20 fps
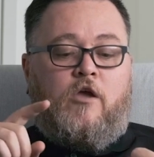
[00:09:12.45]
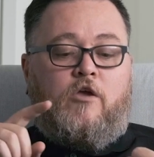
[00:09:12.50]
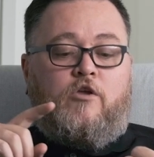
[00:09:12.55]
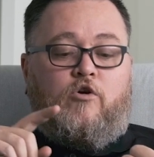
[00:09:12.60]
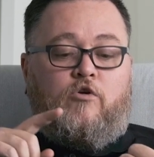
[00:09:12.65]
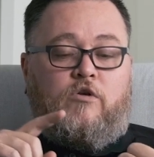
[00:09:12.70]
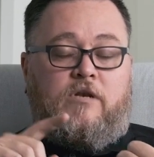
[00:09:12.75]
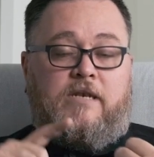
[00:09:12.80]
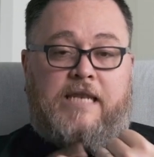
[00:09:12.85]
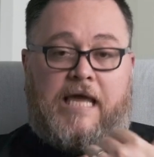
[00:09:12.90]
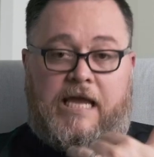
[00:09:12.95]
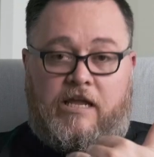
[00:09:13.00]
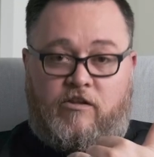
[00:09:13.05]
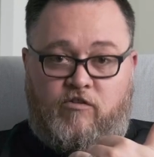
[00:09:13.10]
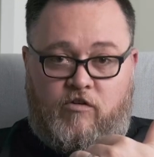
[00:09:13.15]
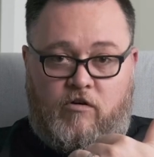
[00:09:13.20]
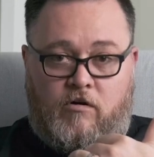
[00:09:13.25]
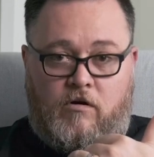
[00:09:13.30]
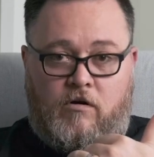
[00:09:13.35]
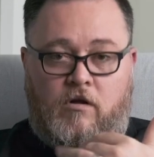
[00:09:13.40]
Your
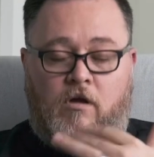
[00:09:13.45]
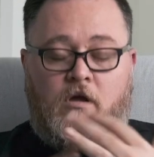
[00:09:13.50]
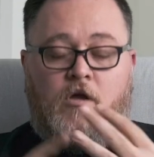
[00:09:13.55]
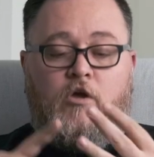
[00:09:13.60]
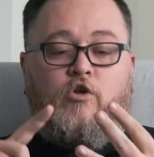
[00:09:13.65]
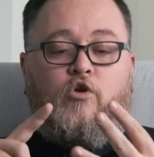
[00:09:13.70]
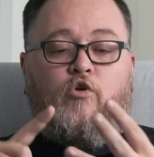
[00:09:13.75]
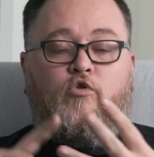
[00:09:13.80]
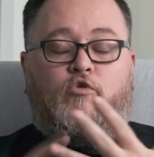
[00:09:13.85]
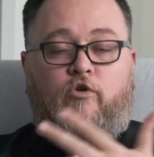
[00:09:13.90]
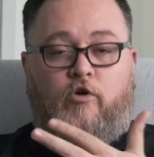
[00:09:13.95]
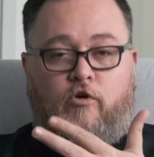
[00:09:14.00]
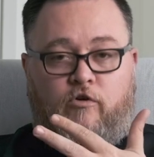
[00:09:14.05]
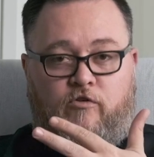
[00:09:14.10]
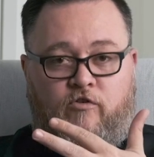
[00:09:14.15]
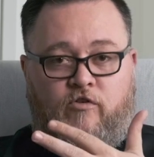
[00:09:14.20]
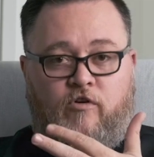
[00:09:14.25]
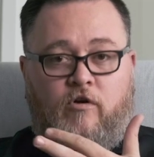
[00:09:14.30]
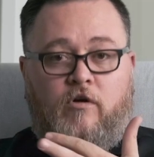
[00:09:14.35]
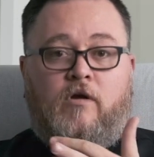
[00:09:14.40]
nature, your
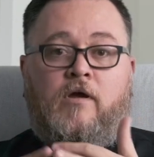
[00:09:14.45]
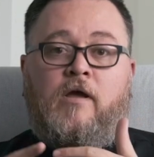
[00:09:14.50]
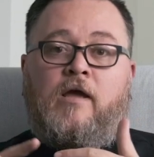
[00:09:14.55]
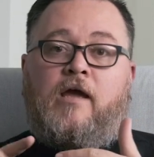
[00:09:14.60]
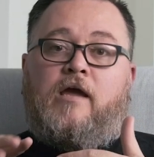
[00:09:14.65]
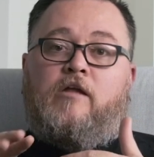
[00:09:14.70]
nurture,